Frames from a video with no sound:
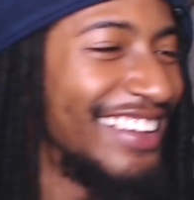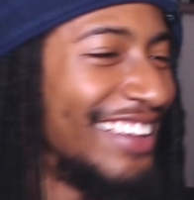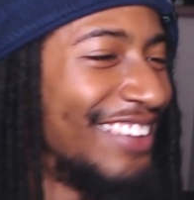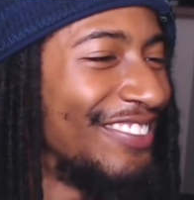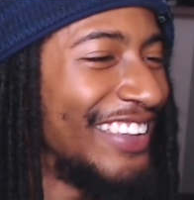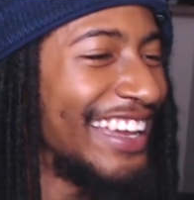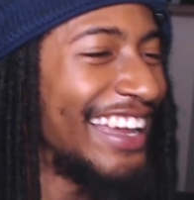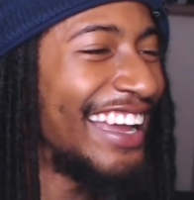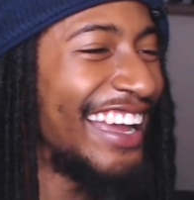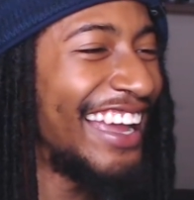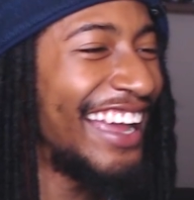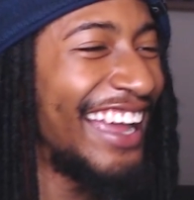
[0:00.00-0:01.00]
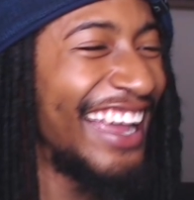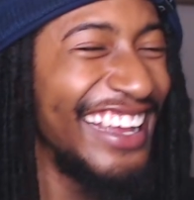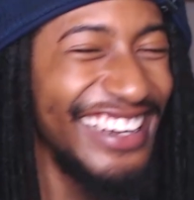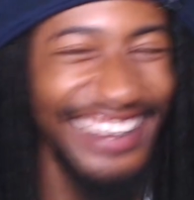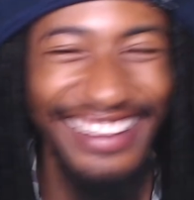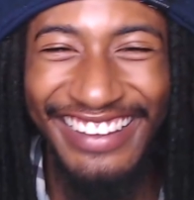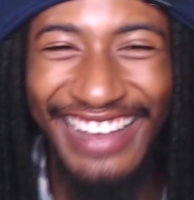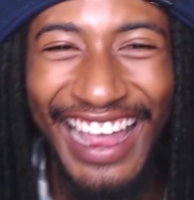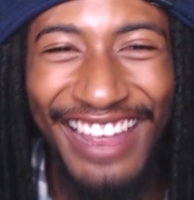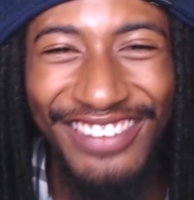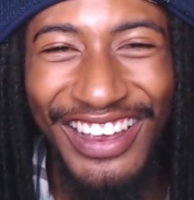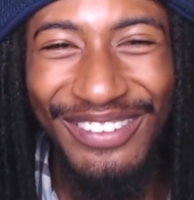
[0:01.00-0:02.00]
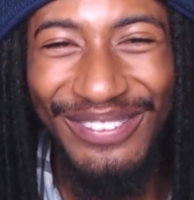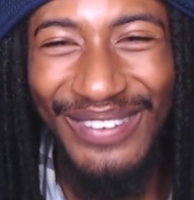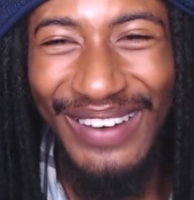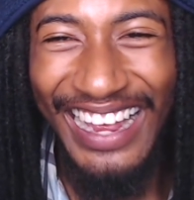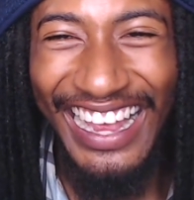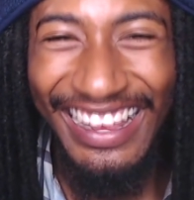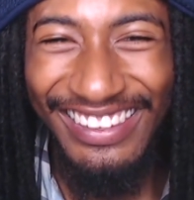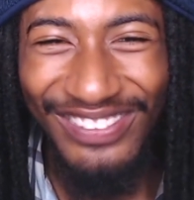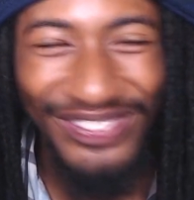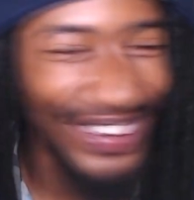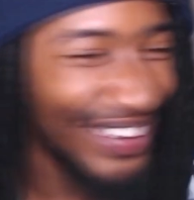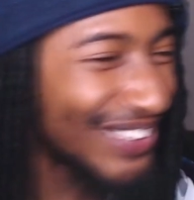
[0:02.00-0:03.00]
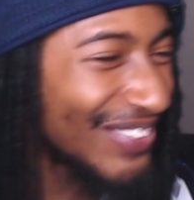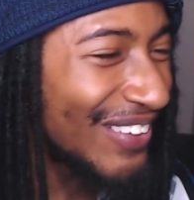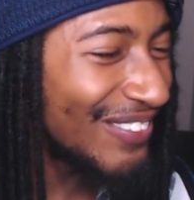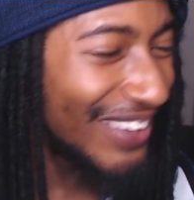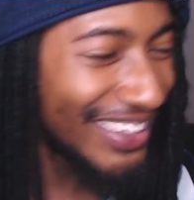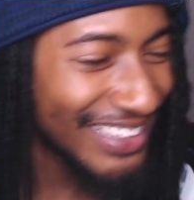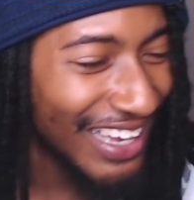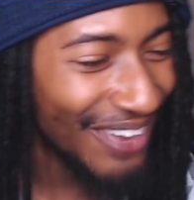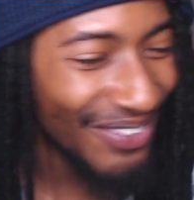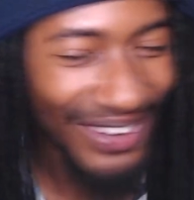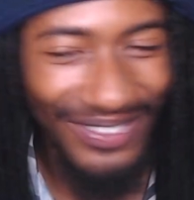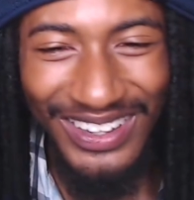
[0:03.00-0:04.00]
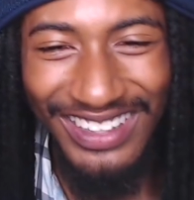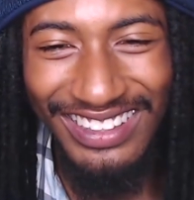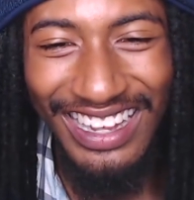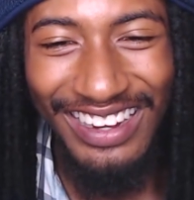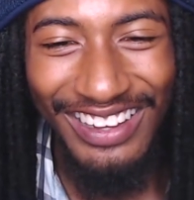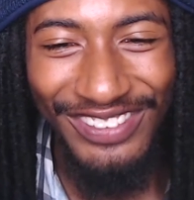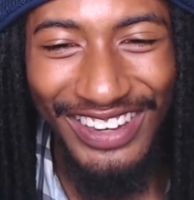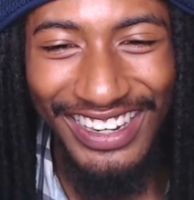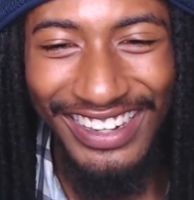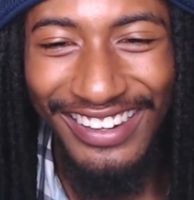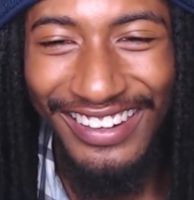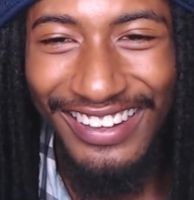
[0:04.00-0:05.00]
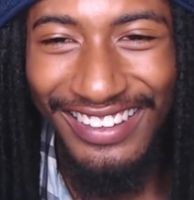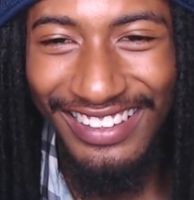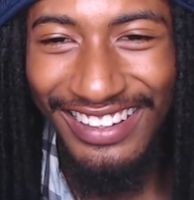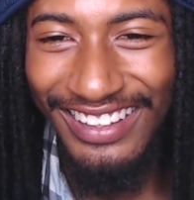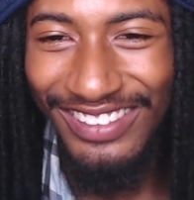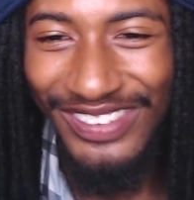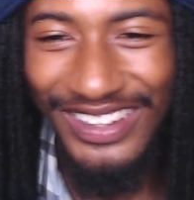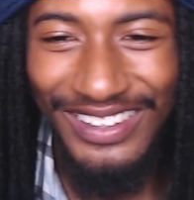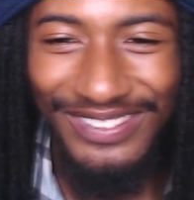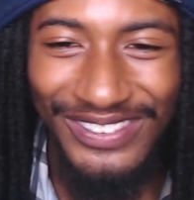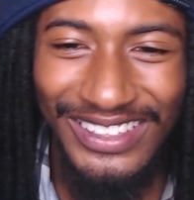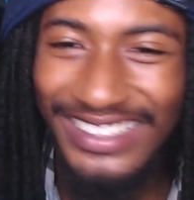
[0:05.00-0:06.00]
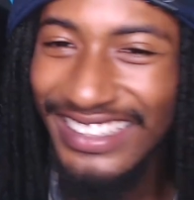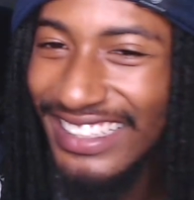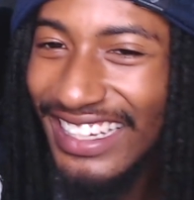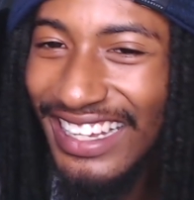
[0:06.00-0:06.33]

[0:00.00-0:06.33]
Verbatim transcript: Man, he just came in for a guest appearance for the one time, for the one time. That's my nigga Hawks in this motherfucker.